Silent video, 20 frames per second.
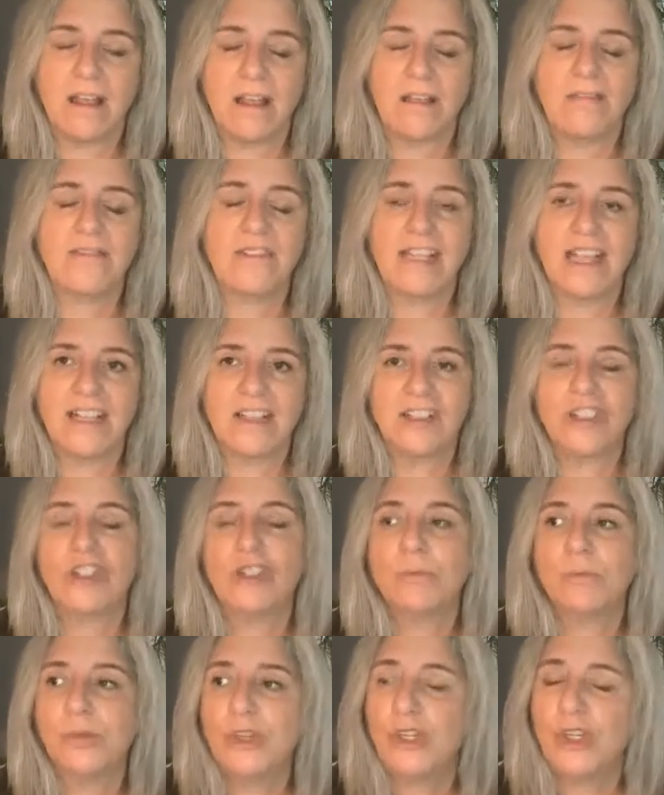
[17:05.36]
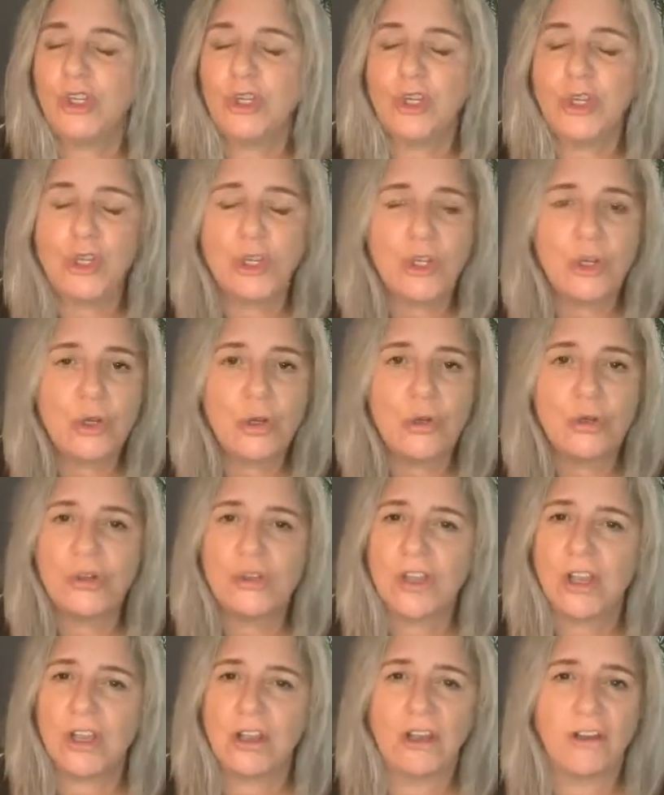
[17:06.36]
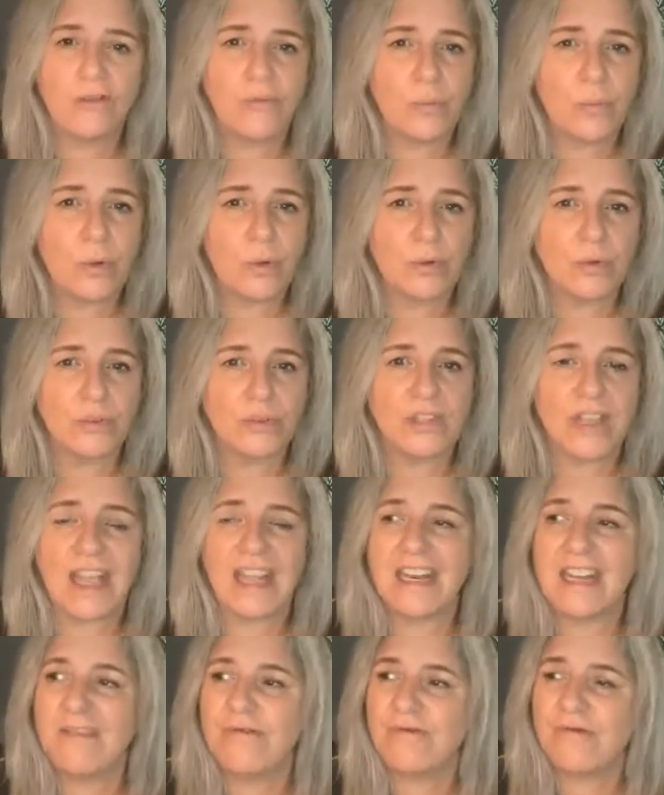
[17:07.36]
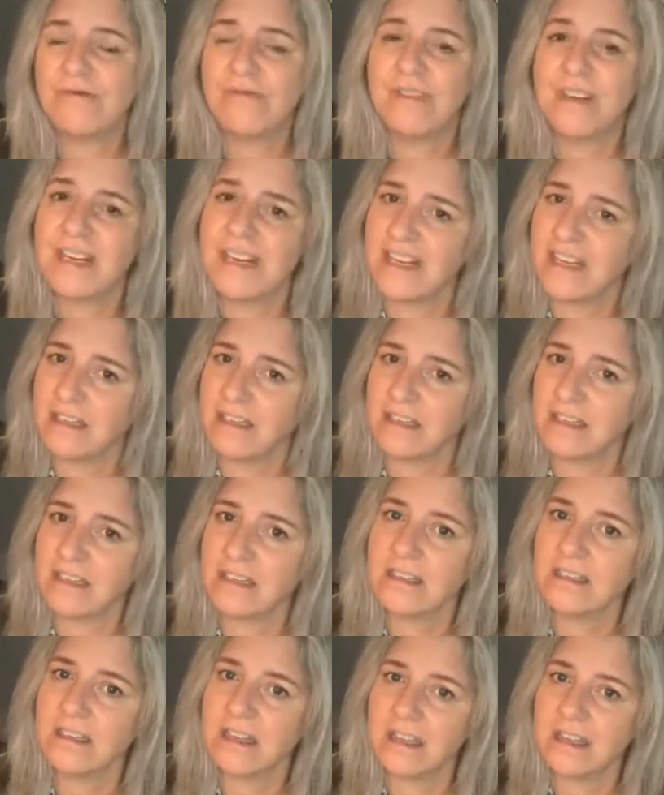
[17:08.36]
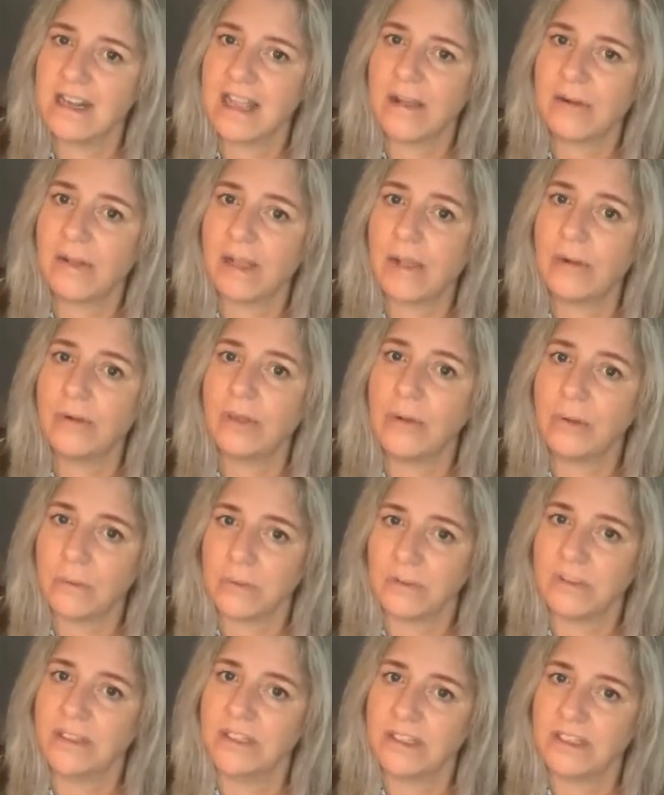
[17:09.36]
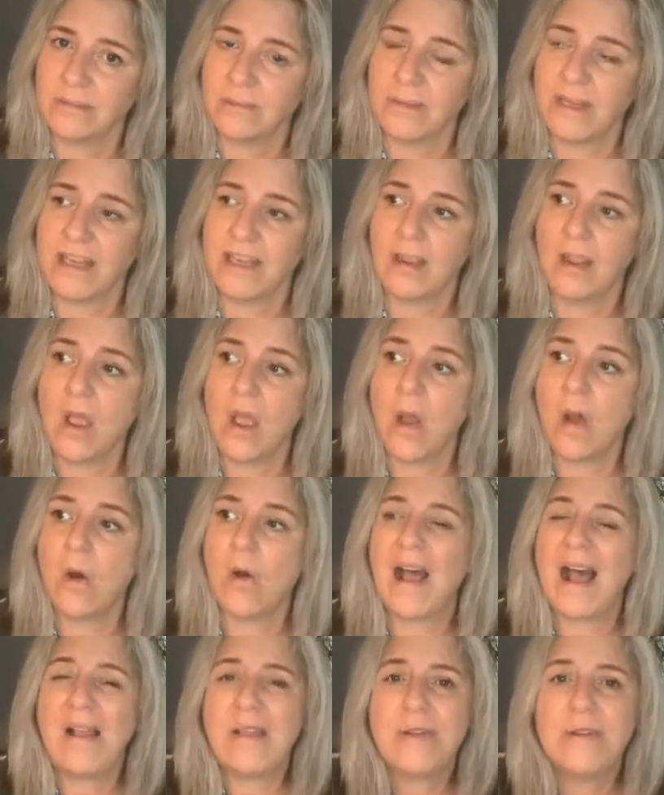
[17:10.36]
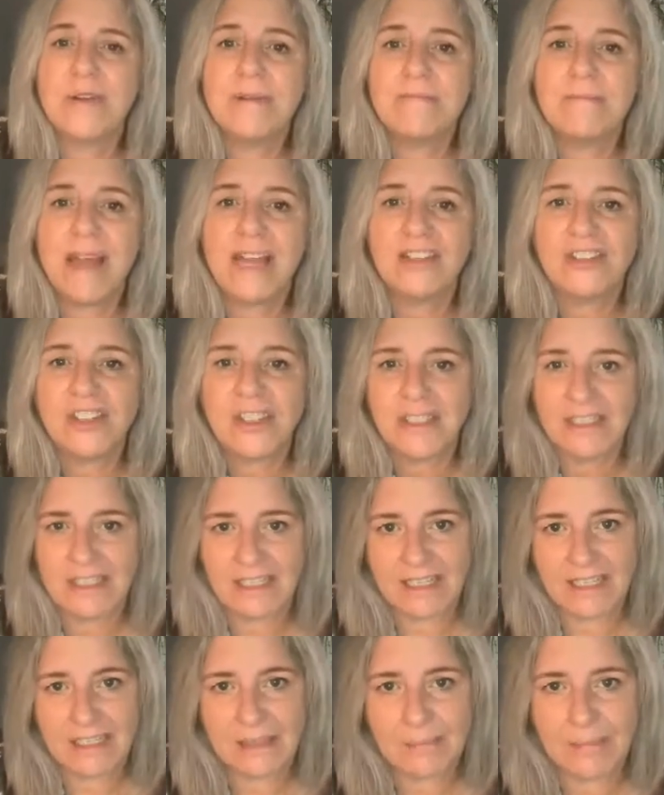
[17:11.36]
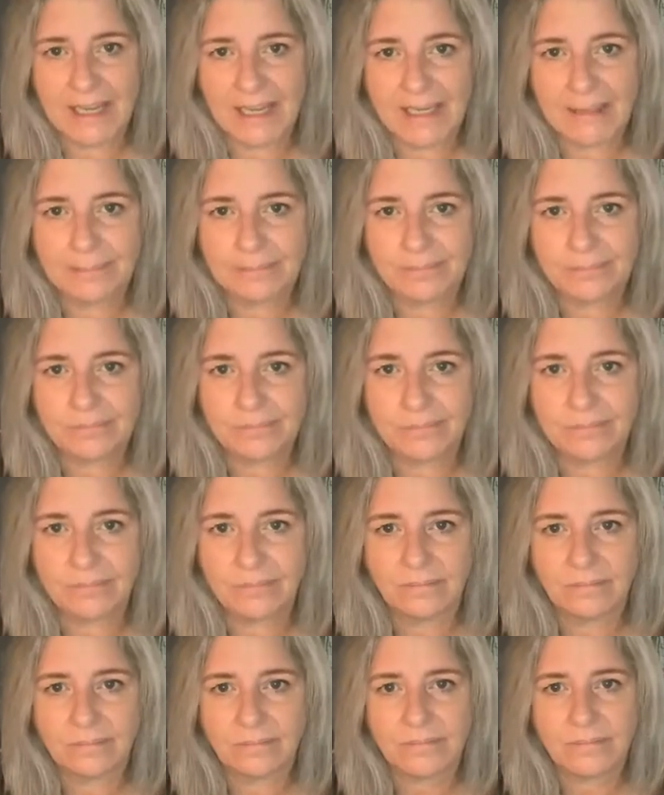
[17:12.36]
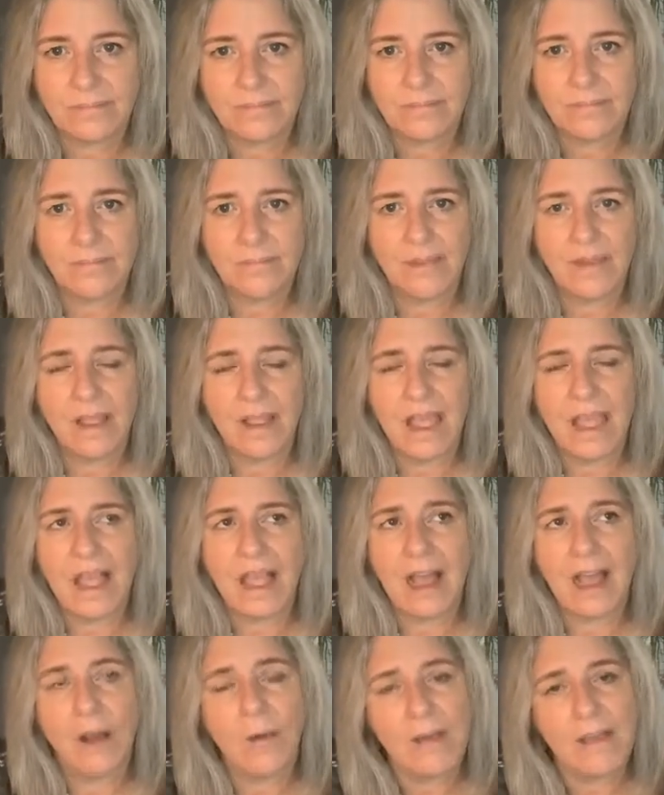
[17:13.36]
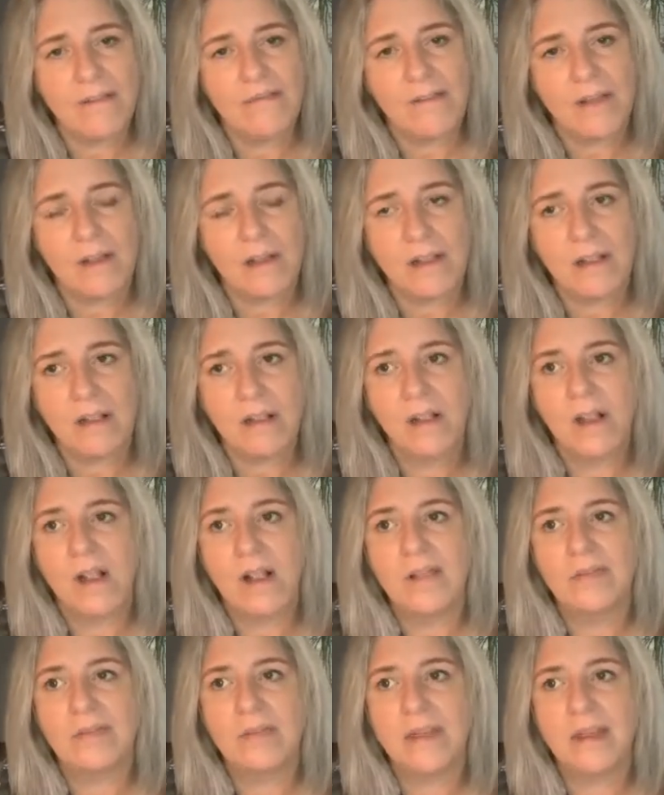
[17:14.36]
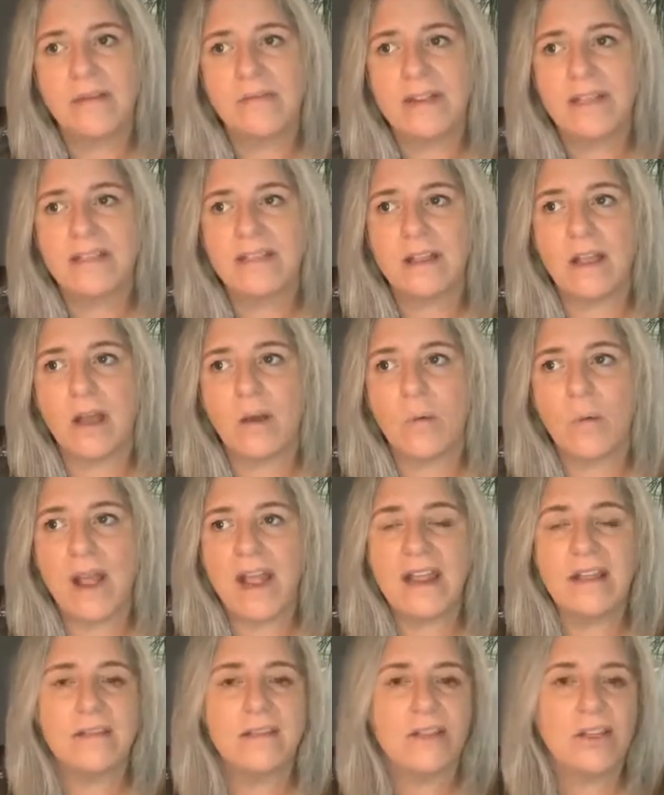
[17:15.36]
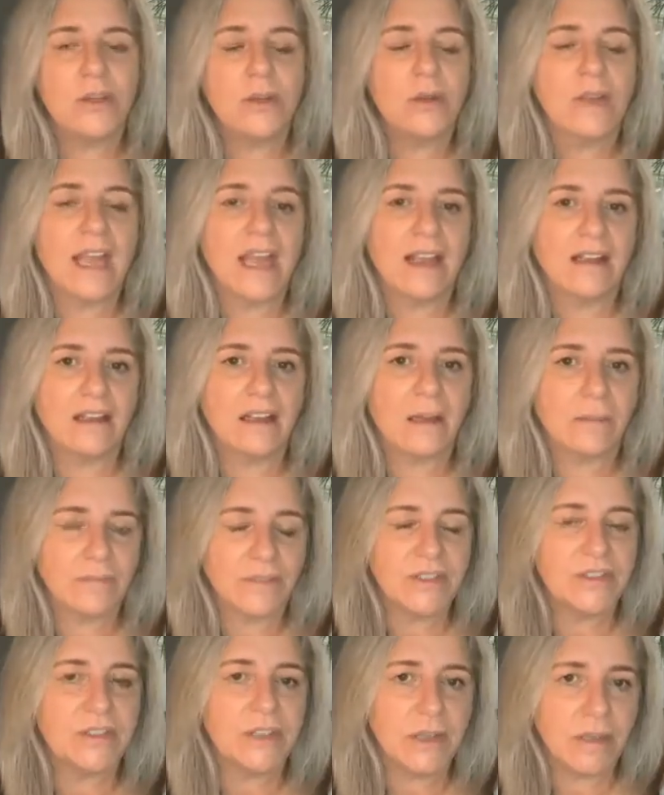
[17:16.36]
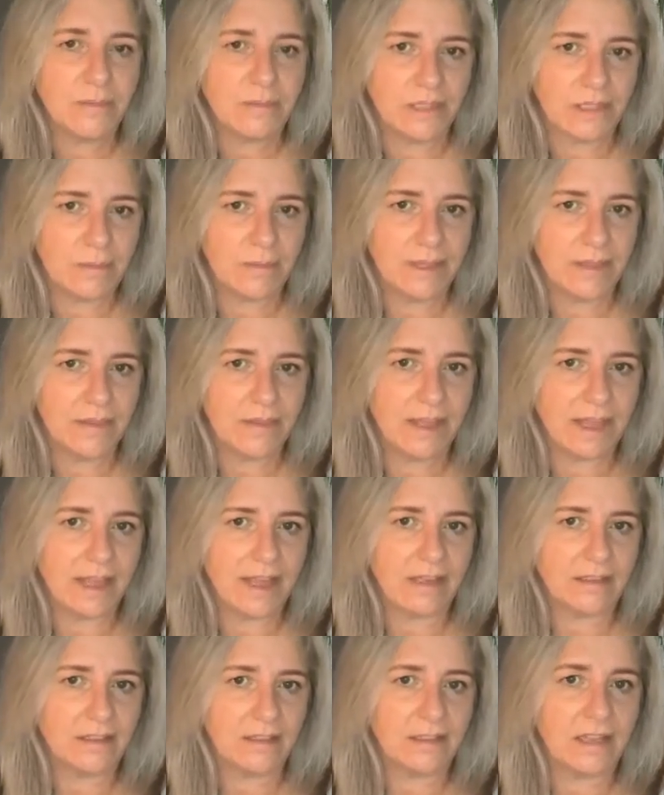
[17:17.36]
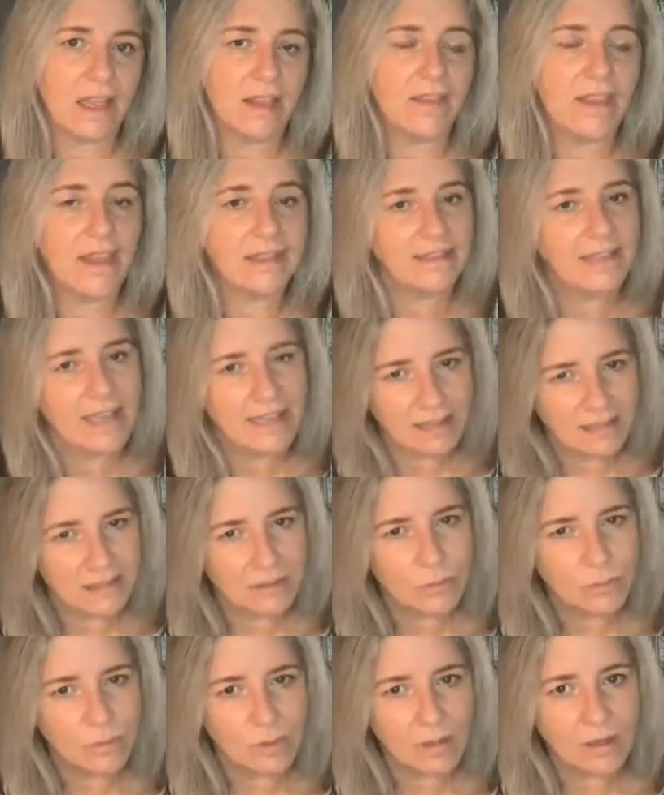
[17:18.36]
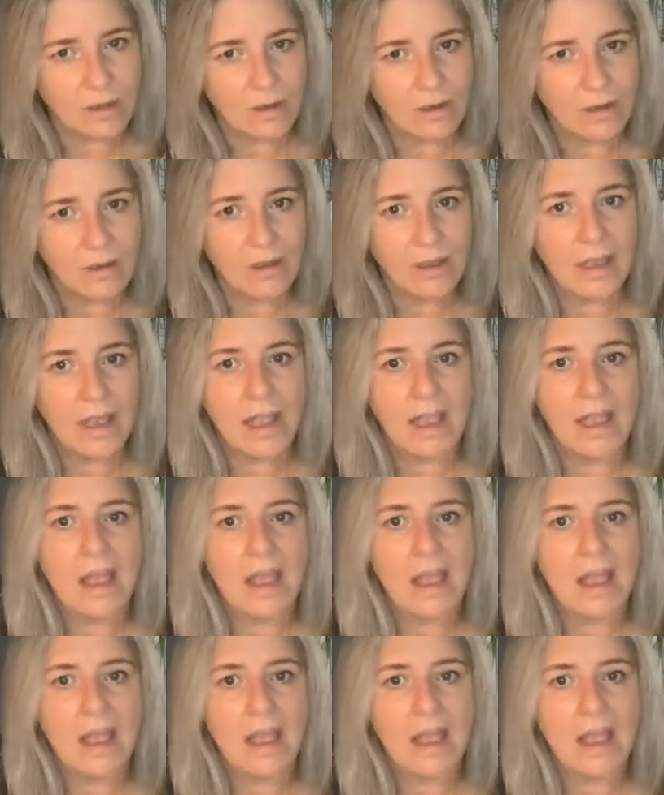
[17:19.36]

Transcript: life takes some huge curveballs, and it really doesn't turn out how you want it to be or how you imagined it to be. However, there is a way that you can come to terms with that, and that takes some work.